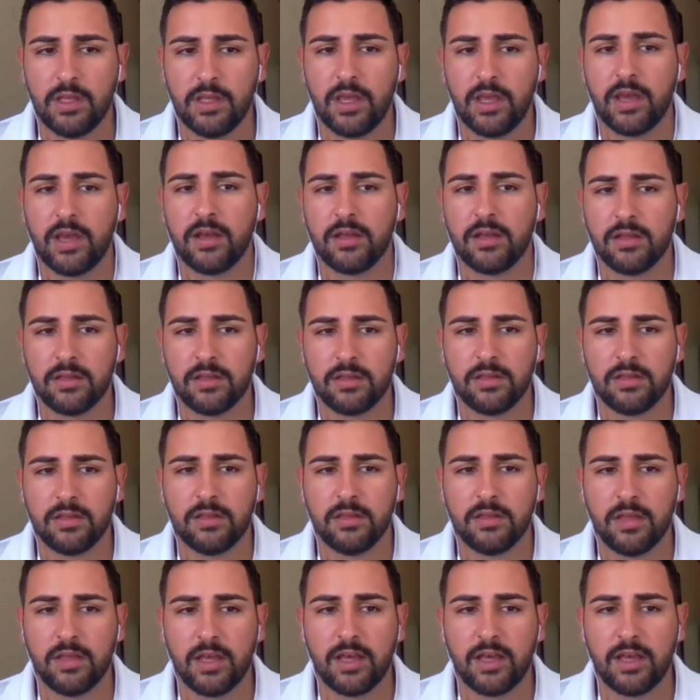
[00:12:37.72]
Yeah.
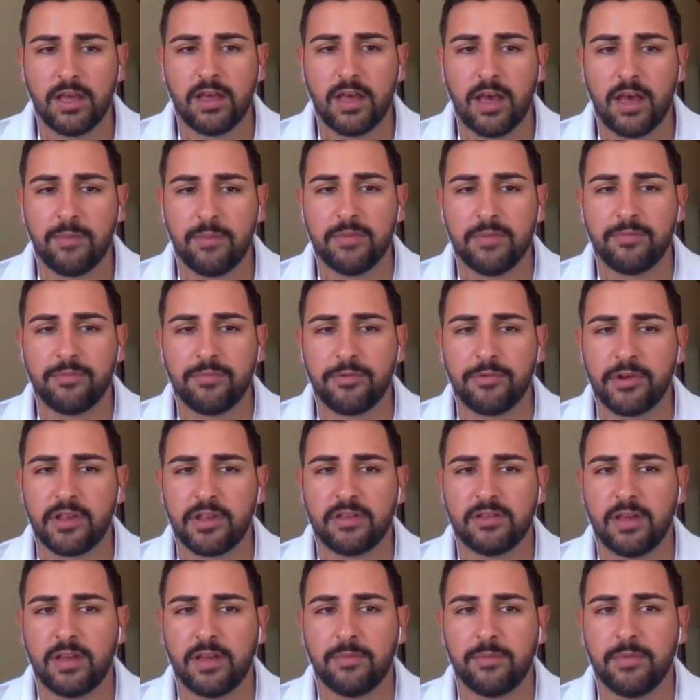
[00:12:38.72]
I've been
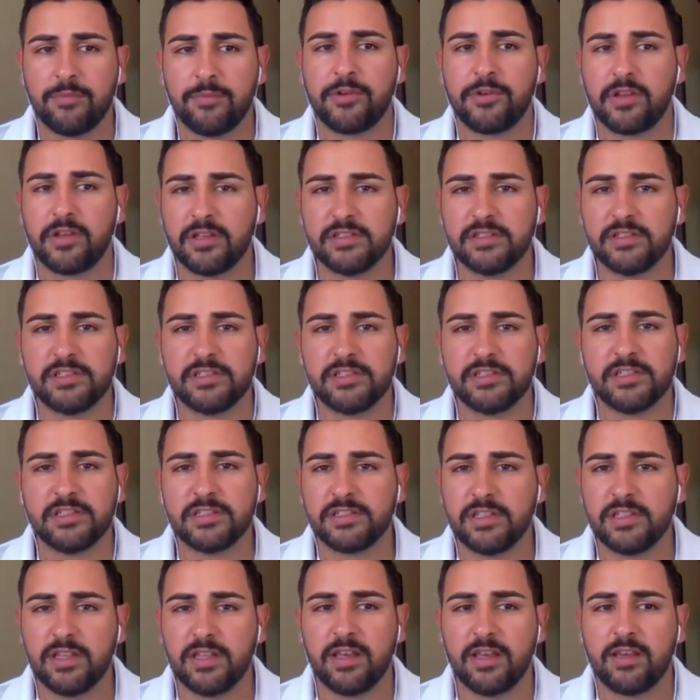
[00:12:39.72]
pretty
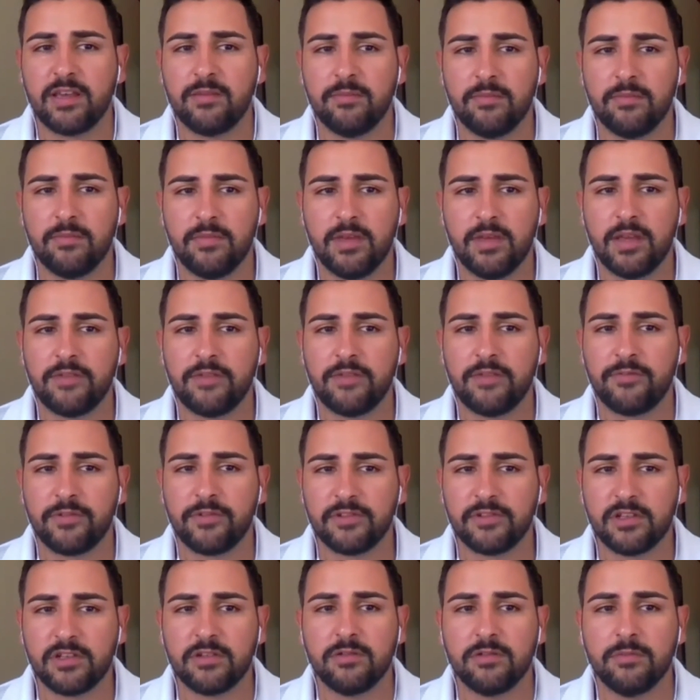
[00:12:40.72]
consistent, like
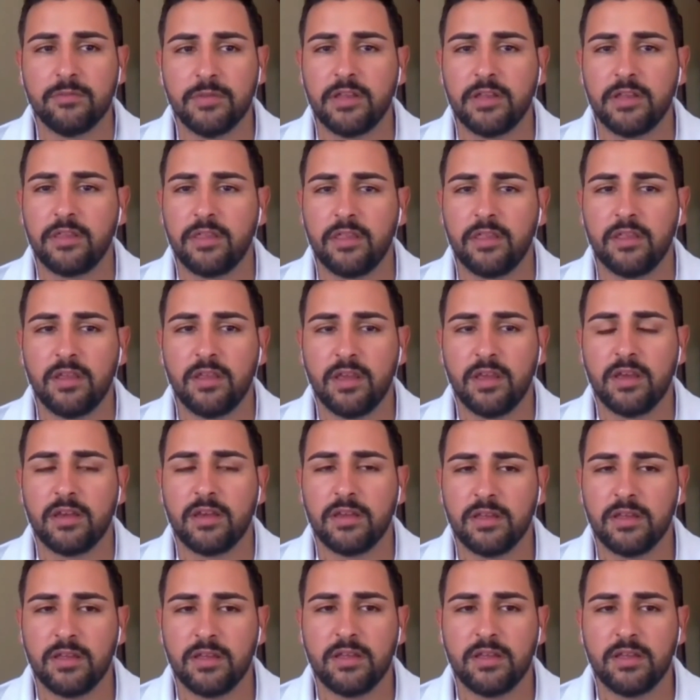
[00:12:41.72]
every single month.
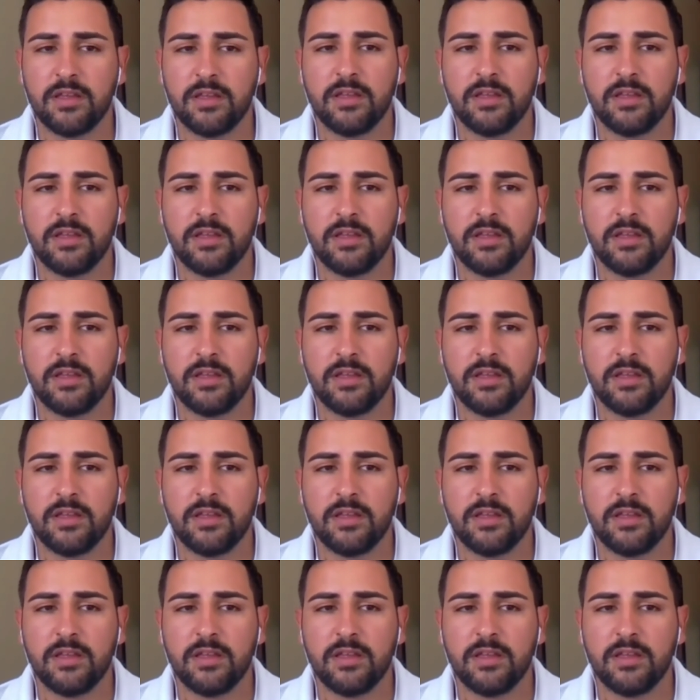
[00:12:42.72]
Yeah.